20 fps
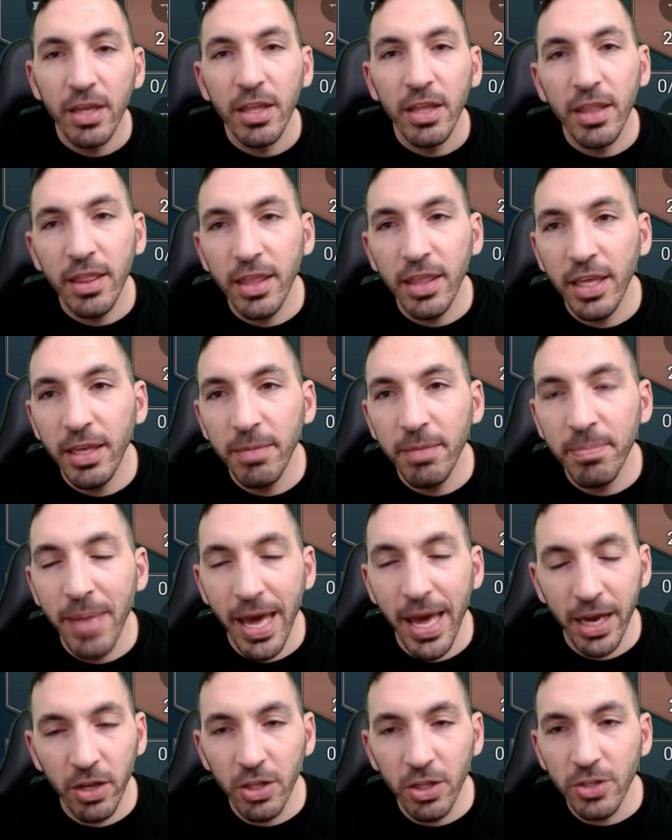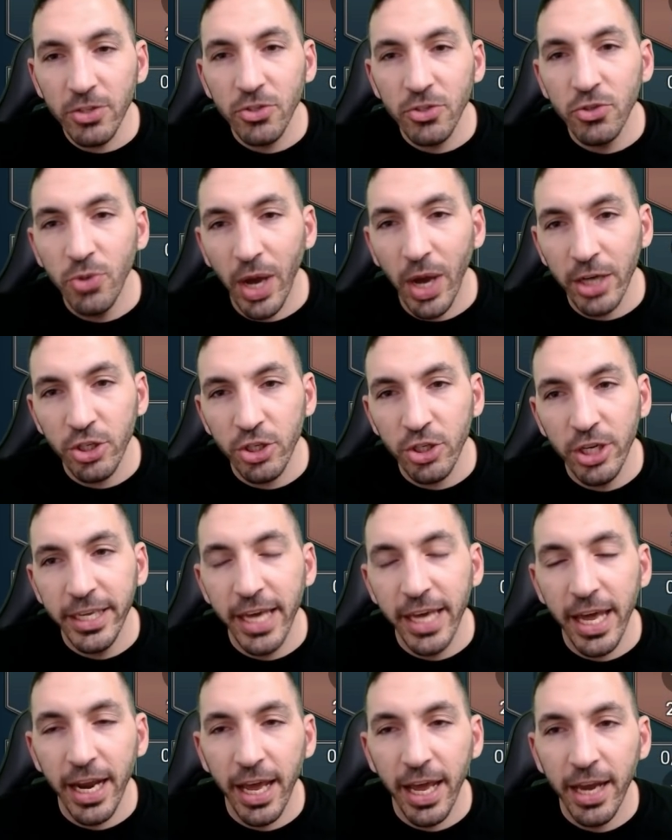the medals to actually
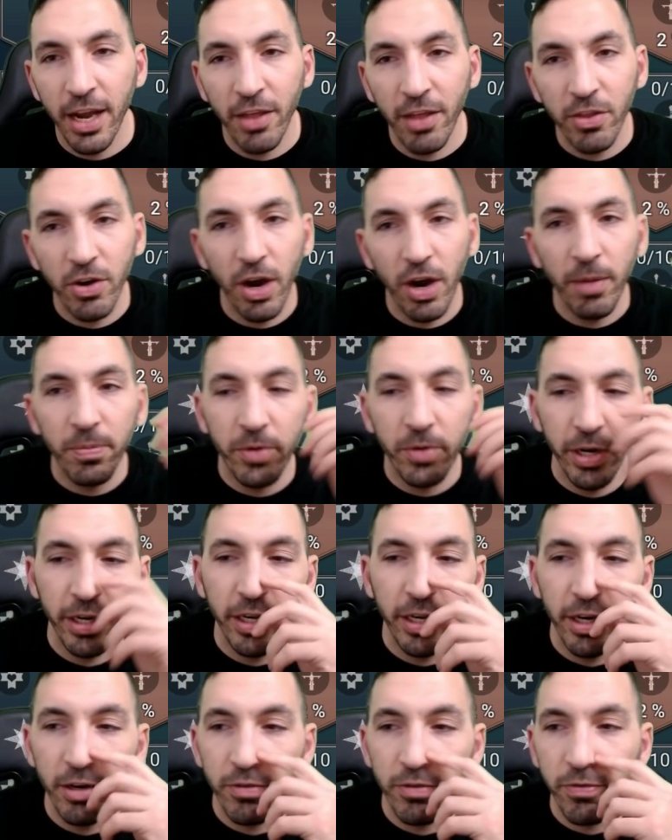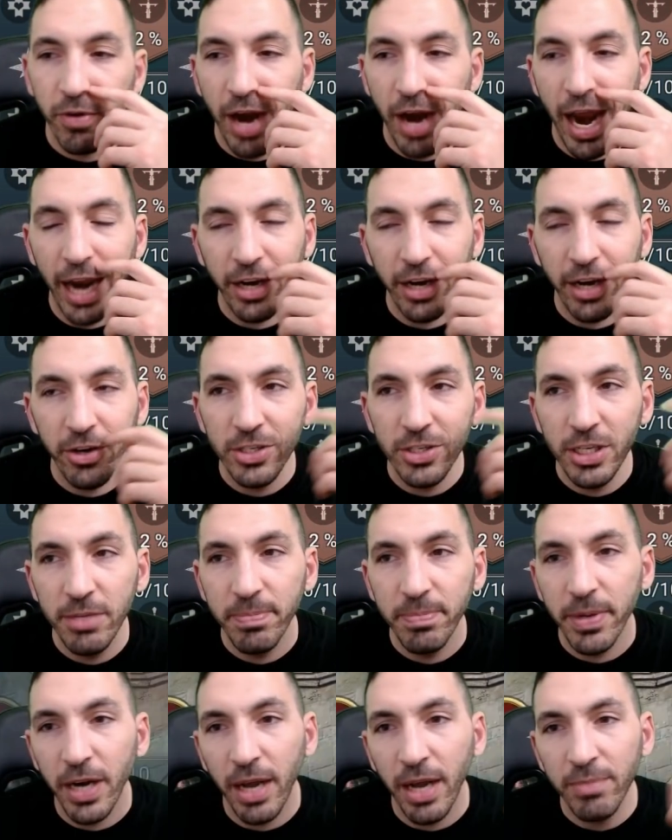get another upgrade here for accuracy,
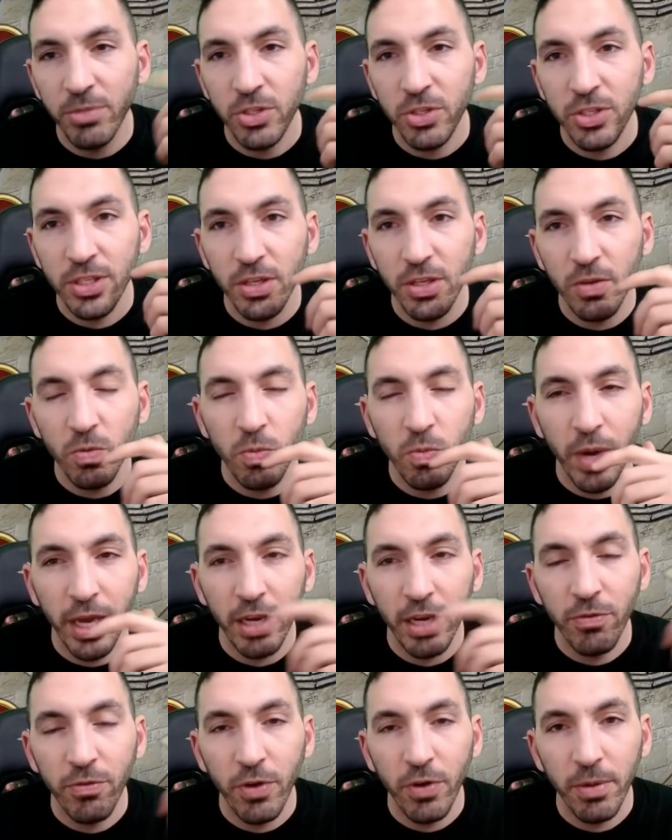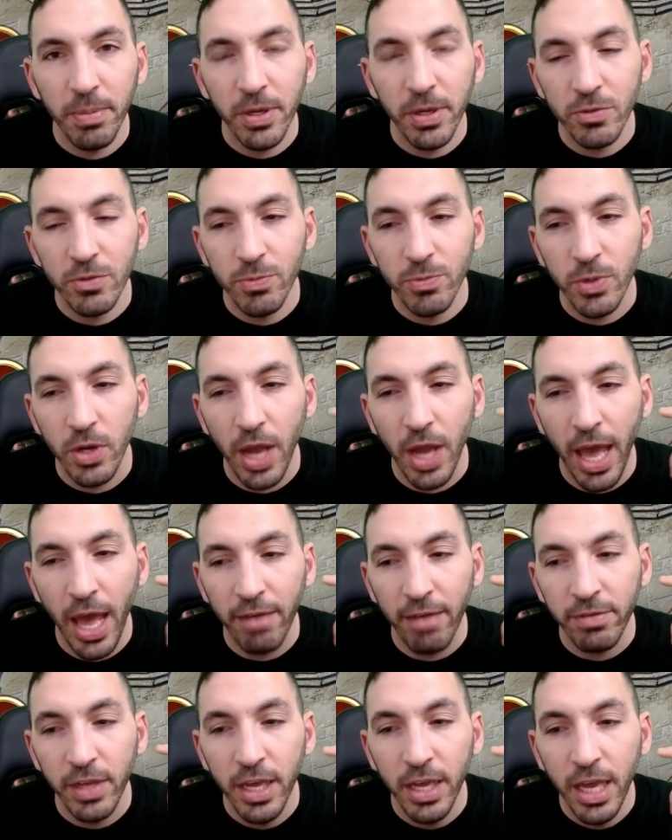but I'm just still waiting for it because we're going to
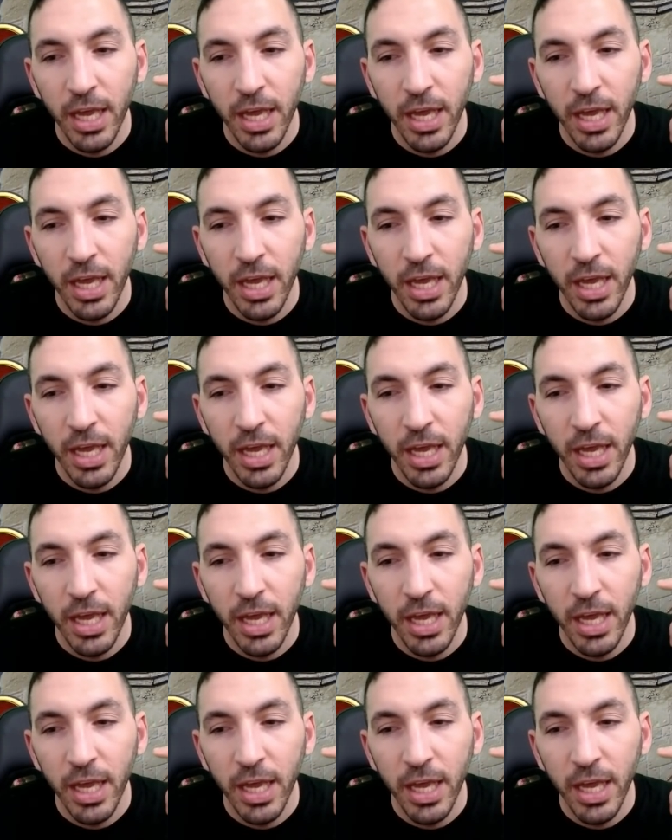have